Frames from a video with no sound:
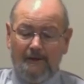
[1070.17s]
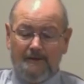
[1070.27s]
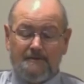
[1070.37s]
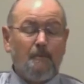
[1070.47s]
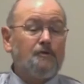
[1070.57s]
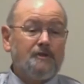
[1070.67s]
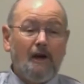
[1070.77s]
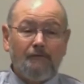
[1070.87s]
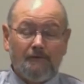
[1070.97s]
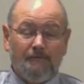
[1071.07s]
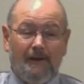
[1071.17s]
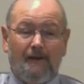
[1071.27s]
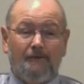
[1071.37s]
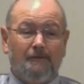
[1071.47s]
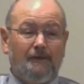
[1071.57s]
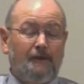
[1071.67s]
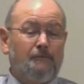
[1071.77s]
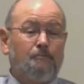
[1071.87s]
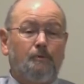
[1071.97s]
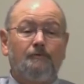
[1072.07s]
is most often found
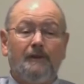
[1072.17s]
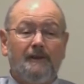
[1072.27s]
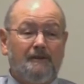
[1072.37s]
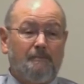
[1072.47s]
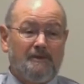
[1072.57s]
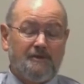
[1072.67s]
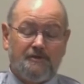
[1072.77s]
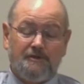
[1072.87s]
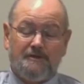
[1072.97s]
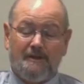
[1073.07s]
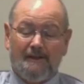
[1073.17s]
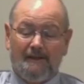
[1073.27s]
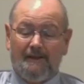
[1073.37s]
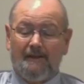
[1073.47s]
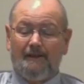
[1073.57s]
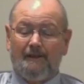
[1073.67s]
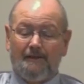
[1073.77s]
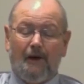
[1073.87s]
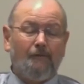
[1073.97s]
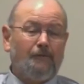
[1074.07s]
in prophetic messages, as
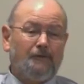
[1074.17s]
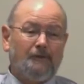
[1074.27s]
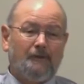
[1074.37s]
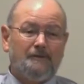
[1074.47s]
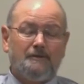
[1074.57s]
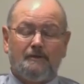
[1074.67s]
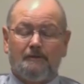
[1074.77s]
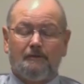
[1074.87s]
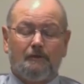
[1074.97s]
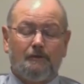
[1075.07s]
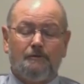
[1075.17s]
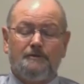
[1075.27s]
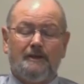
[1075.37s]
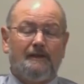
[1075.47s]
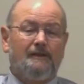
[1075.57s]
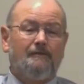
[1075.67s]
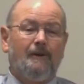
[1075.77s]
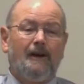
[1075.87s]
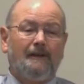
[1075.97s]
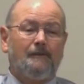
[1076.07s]
often concludes a
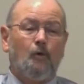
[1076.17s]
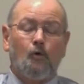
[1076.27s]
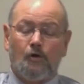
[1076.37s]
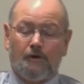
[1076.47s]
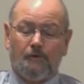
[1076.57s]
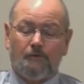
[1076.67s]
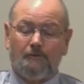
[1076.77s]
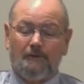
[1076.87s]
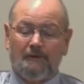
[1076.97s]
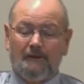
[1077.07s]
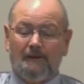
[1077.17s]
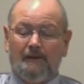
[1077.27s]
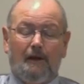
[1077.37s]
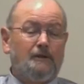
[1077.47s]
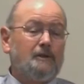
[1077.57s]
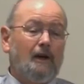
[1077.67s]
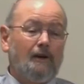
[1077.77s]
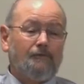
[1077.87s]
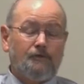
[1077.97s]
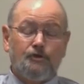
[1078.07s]
divine oracle,
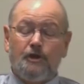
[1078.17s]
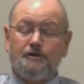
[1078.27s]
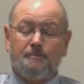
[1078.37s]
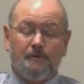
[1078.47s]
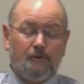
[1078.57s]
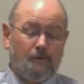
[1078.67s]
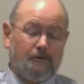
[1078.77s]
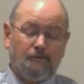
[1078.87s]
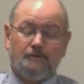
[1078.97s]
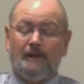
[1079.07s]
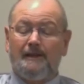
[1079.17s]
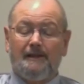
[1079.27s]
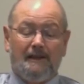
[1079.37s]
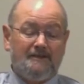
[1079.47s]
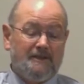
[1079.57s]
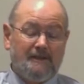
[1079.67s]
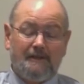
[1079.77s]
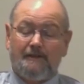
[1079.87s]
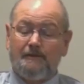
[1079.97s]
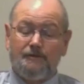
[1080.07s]
often judgment oracles, like in
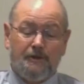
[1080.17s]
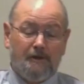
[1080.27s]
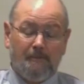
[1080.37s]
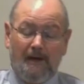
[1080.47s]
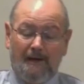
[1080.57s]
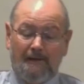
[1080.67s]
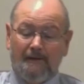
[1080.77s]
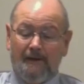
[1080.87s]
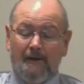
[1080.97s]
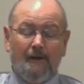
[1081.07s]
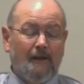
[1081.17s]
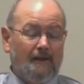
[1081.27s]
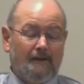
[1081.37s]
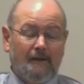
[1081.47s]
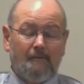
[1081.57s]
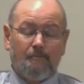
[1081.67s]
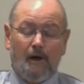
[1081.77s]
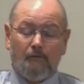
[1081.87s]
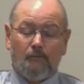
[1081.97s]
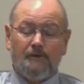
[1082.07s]
Isaiah and Jeremiah. I think
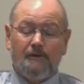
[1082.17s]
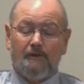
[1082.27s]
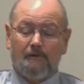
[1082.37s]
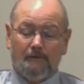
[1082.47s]
probably the